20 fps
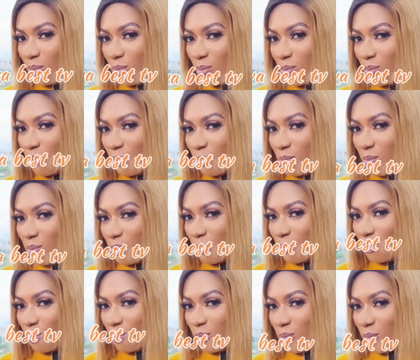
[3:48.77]
Yul
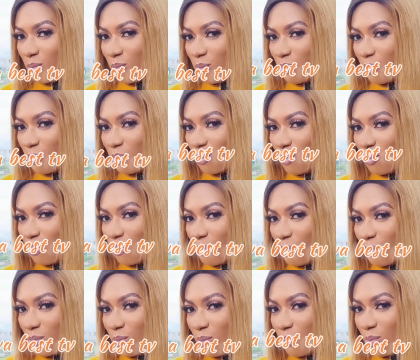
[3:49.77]
Edochie come
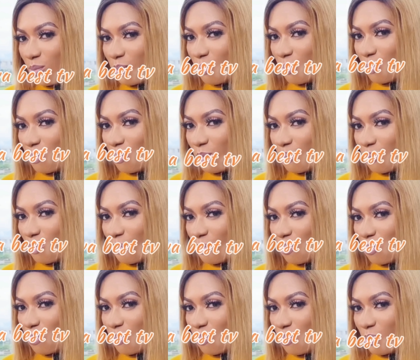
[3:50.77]
surprise.
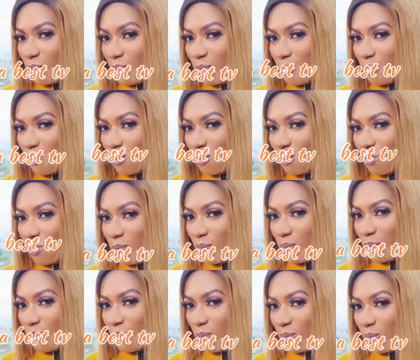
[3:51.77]
Say,
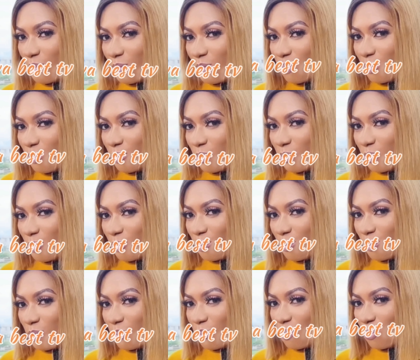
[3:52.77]
me
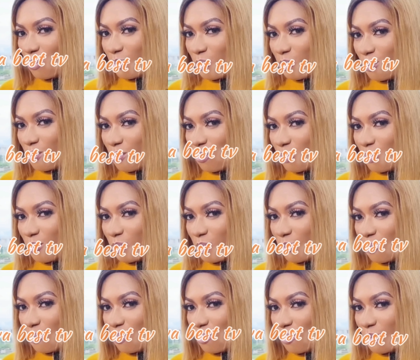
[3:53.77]
Edochie,
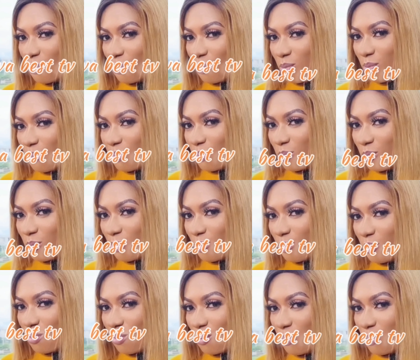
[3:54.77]
not be this woman
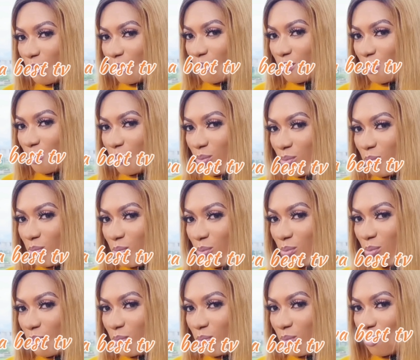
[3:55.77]
she know before.
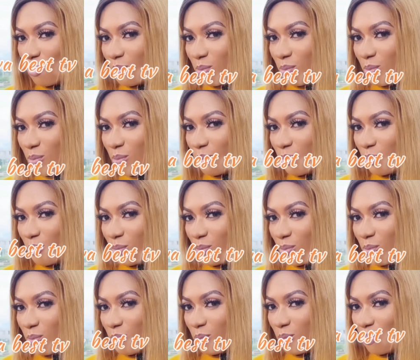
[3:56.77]

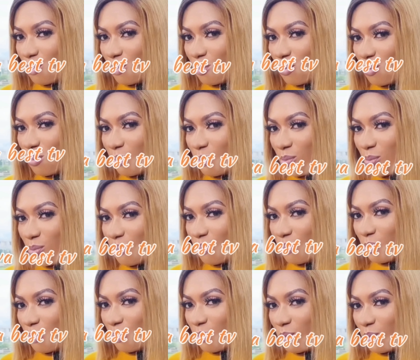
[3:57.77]
Not this woman, not be the
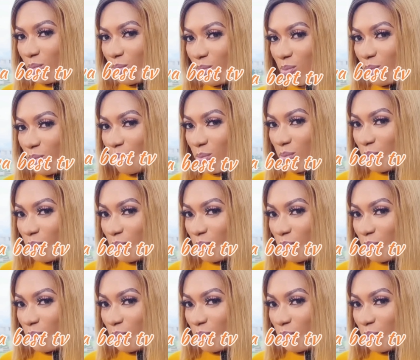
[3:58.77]
woman where he